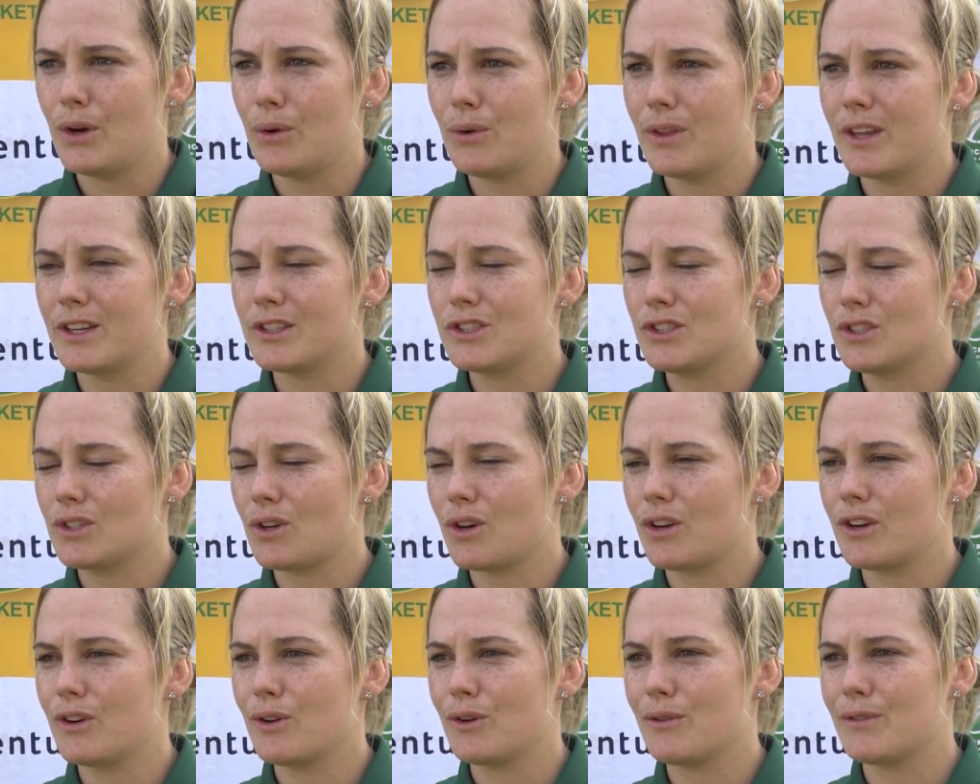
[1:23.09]
They
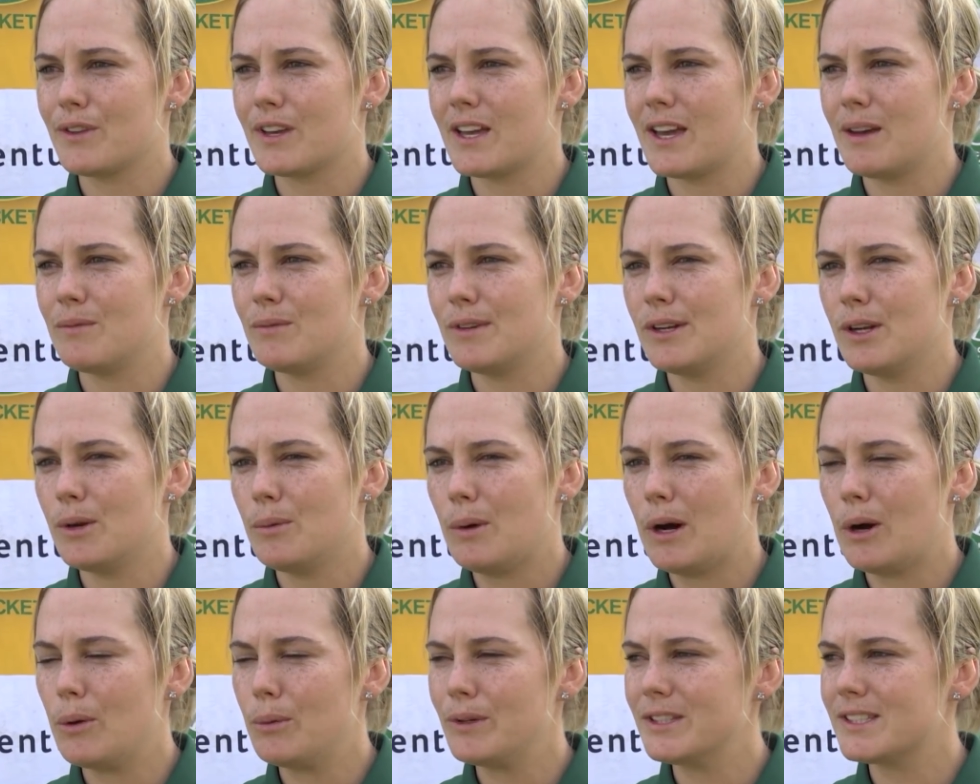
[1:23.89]
started off the game really
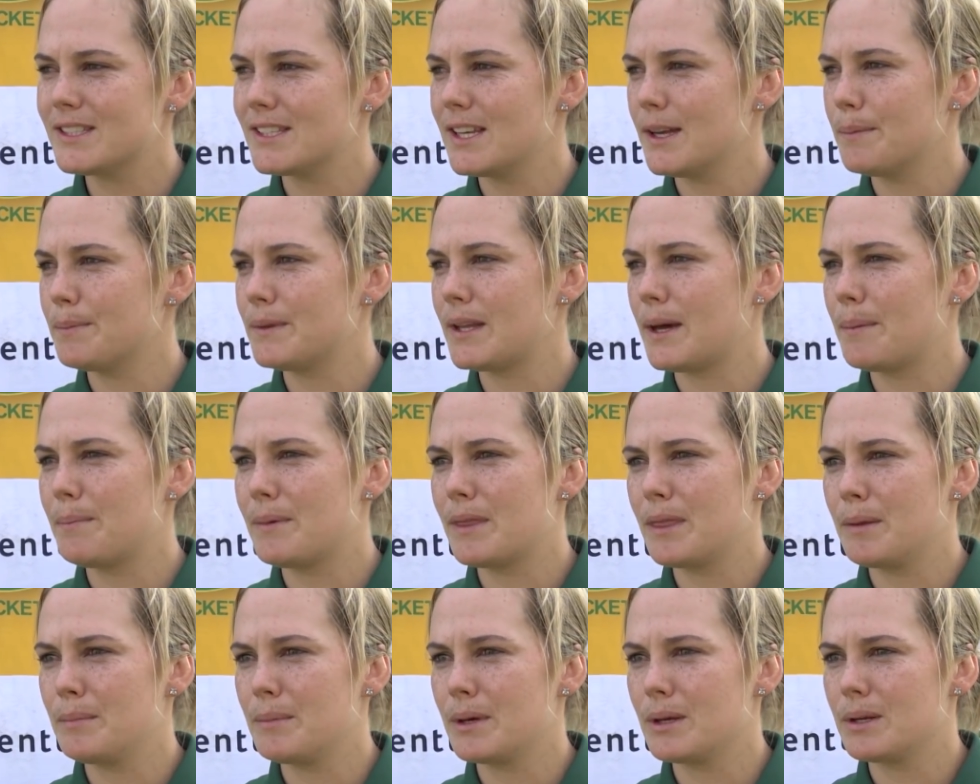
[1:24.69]
well. We slipped up
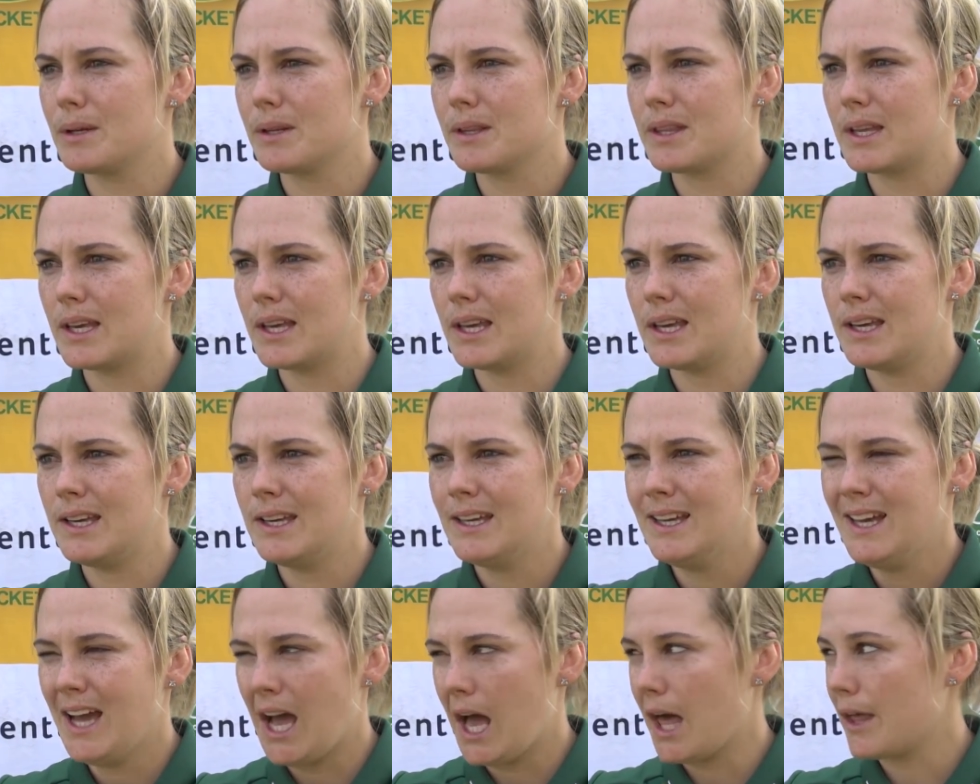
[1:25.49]
in the middle there.
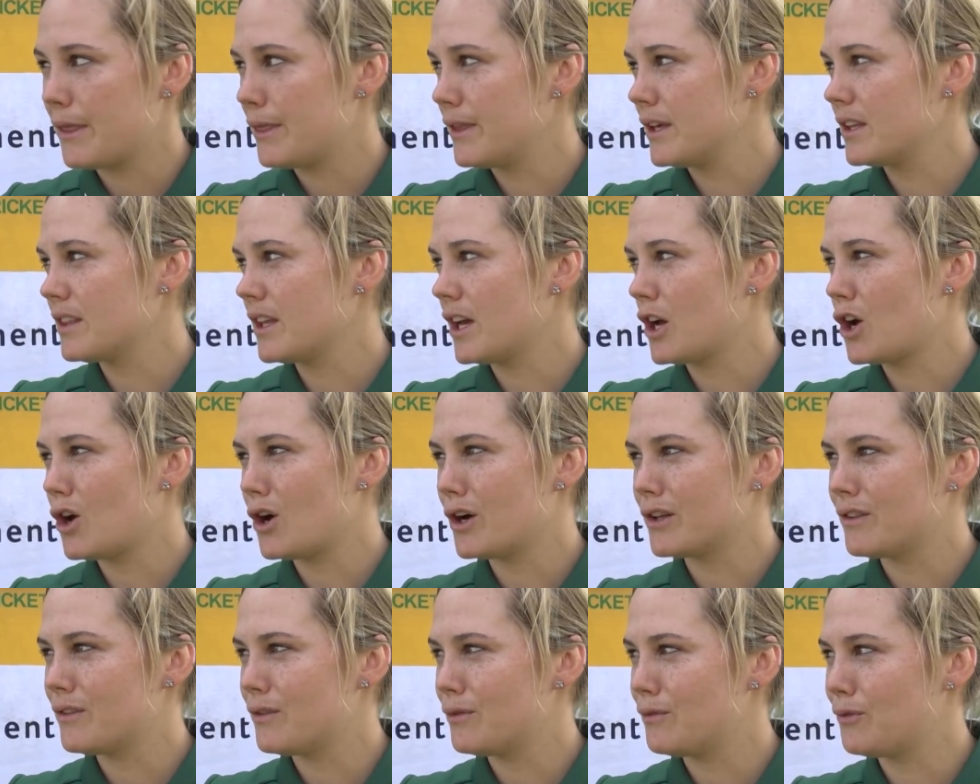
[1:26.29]
I think they
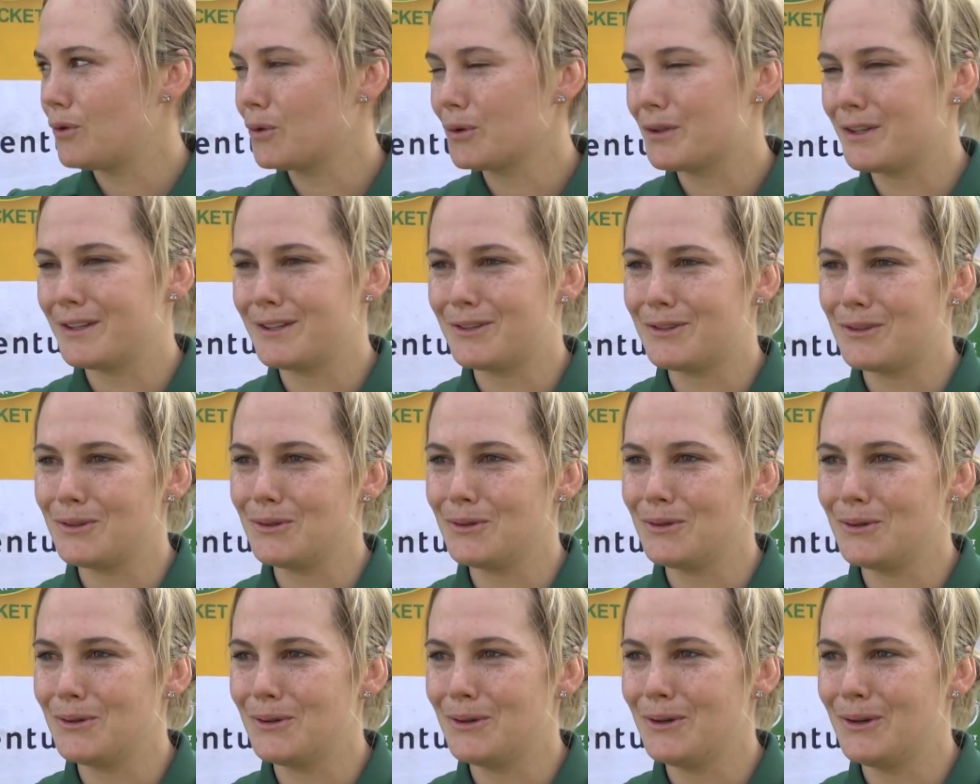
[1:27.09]
got
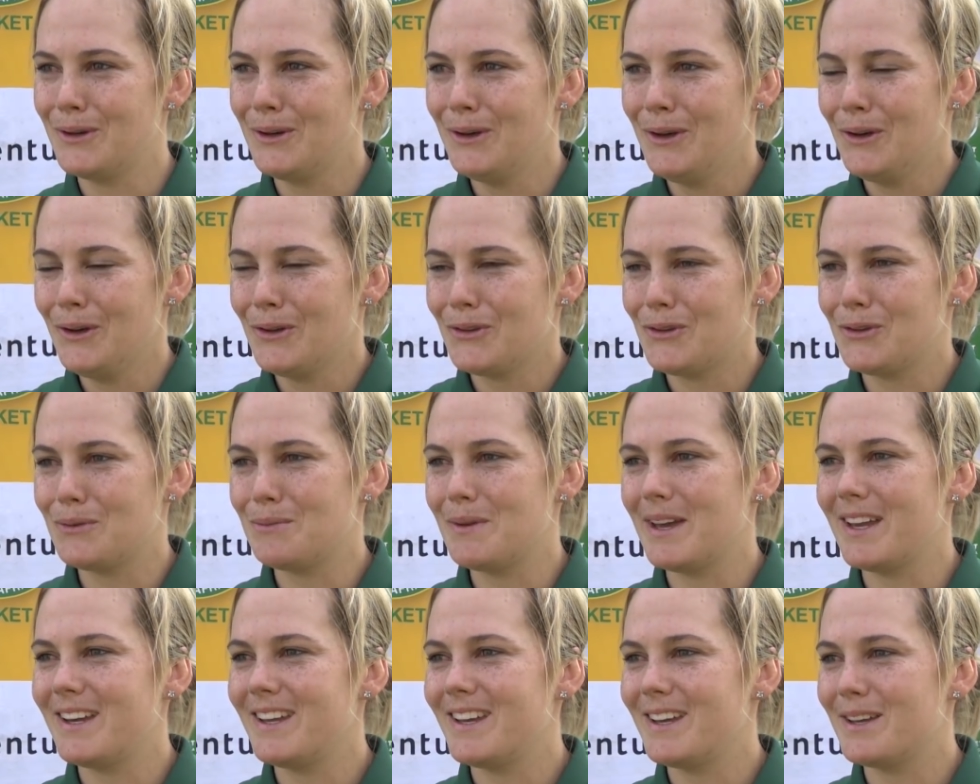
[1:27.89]
42 too
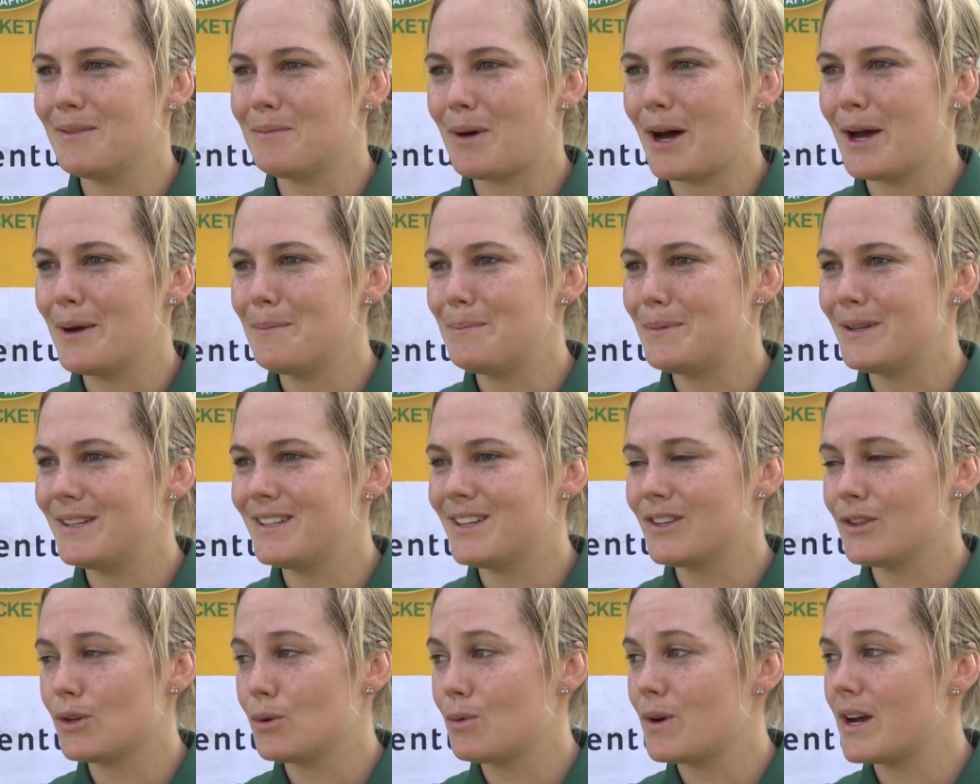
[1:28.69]
many, in my
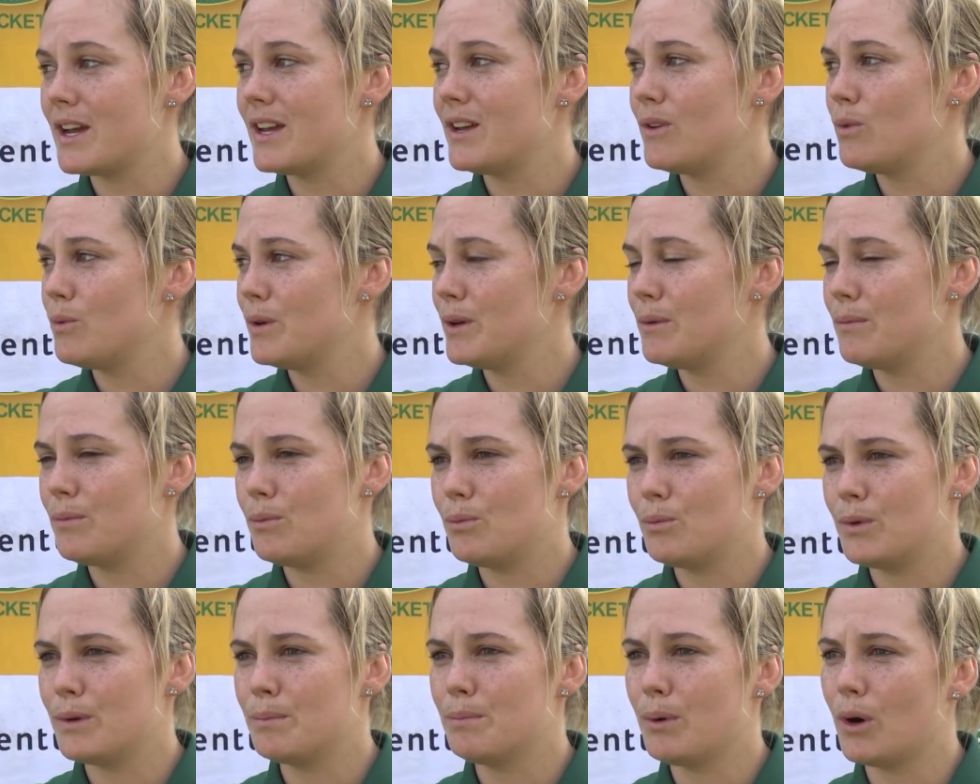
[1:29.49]
opinion, the way
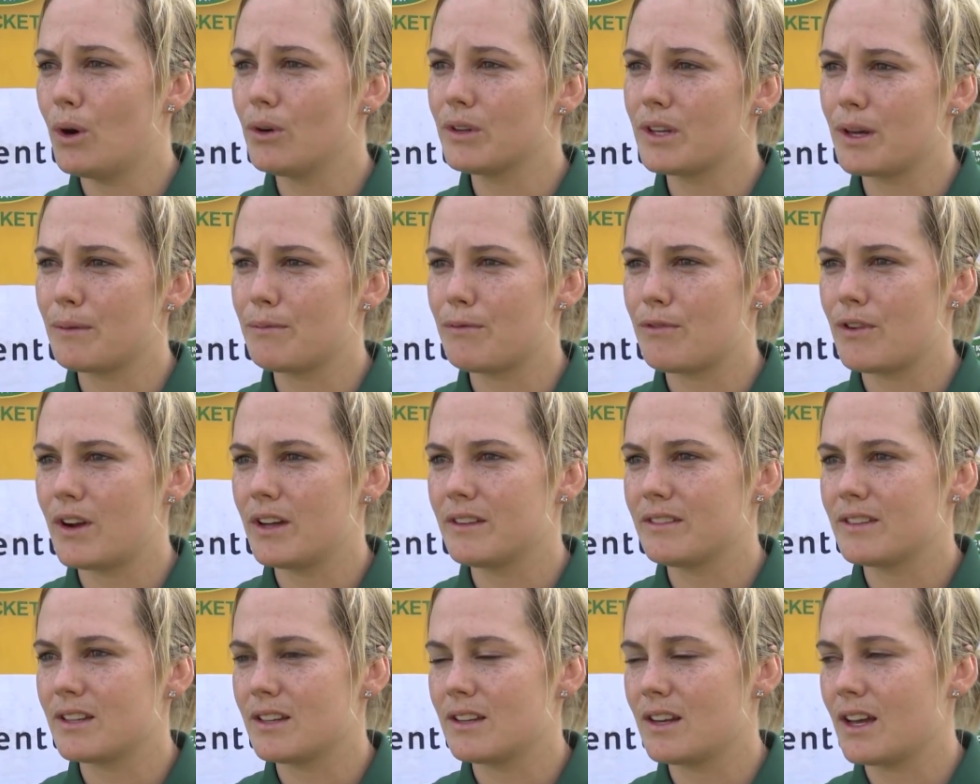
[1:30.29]
we bowled up
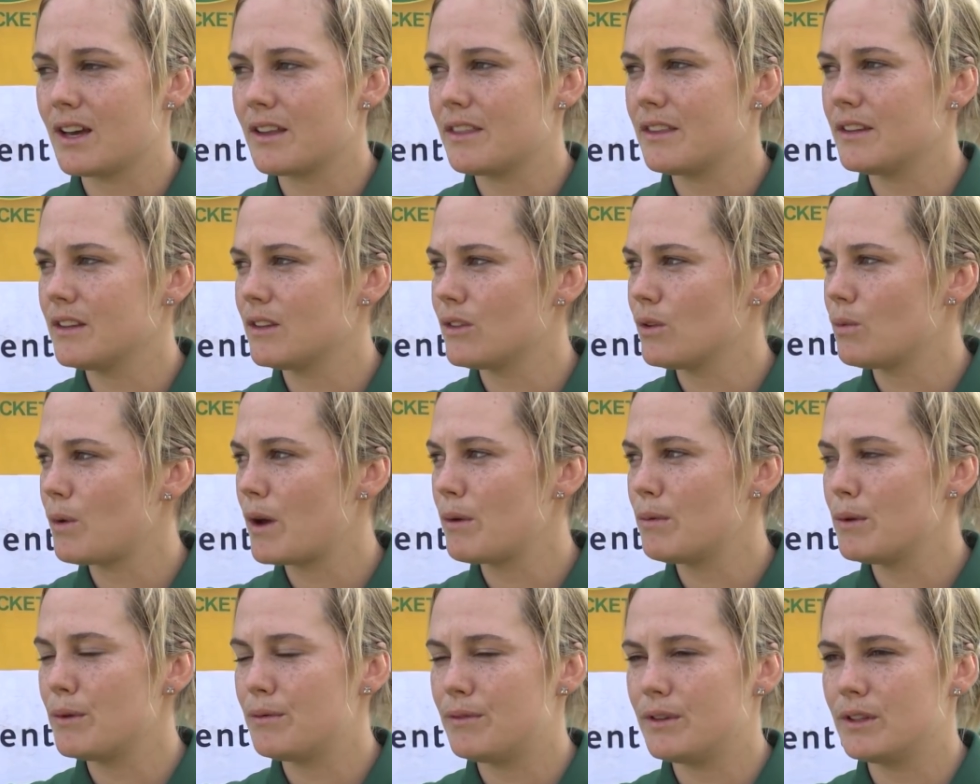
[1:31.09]
front, and I think the
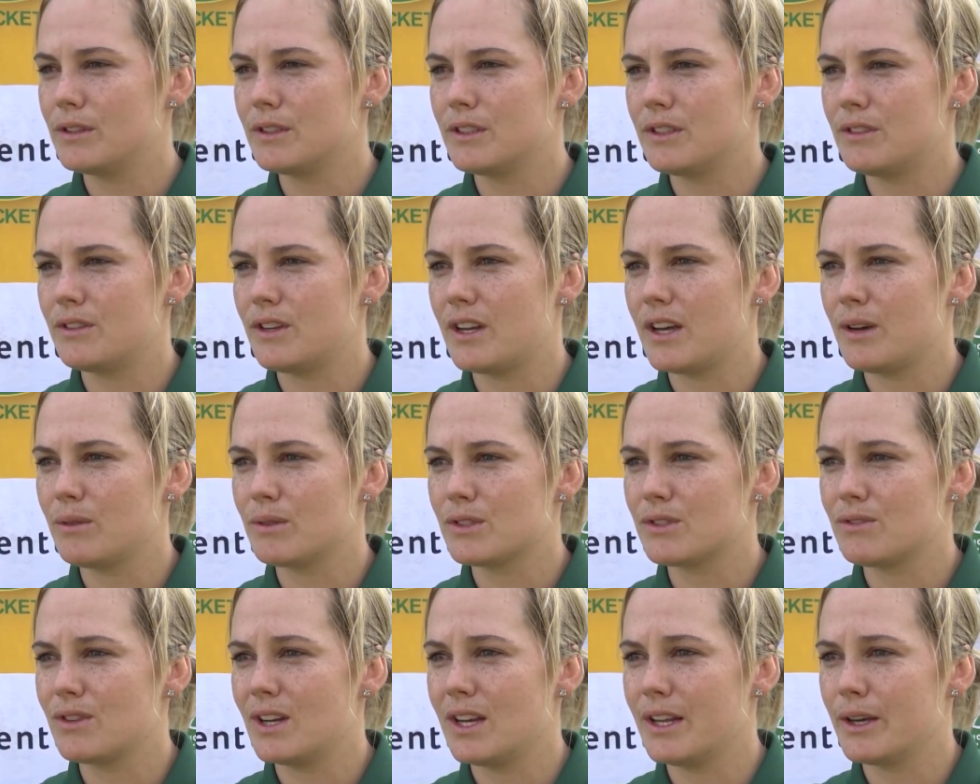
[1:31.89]
way we fielded today
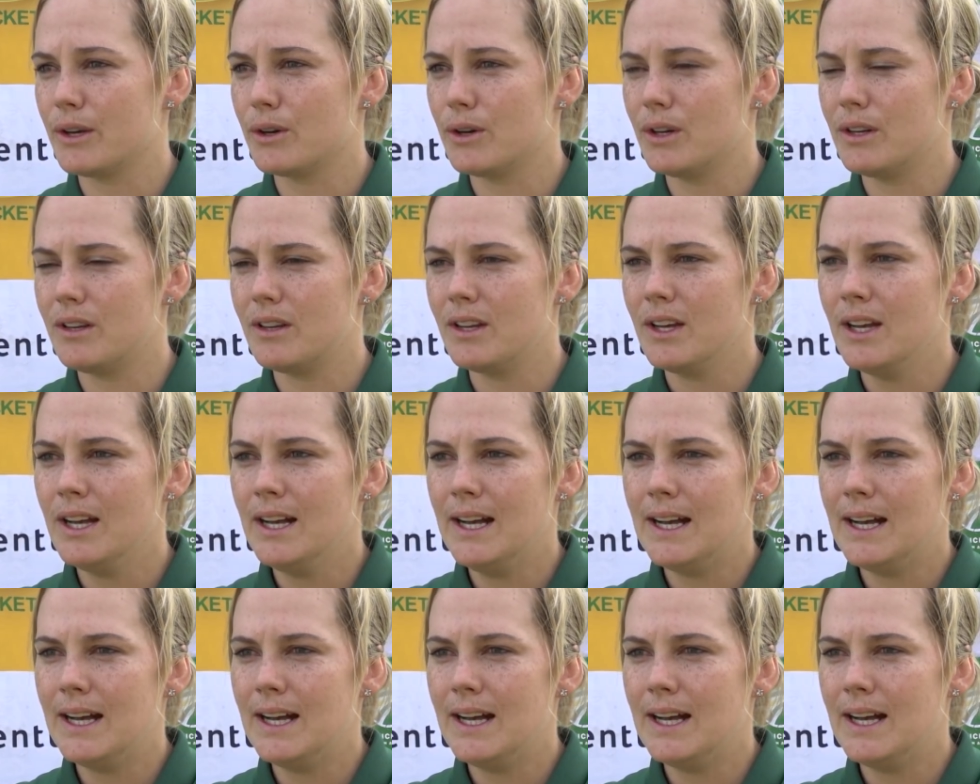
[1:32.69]
was really good.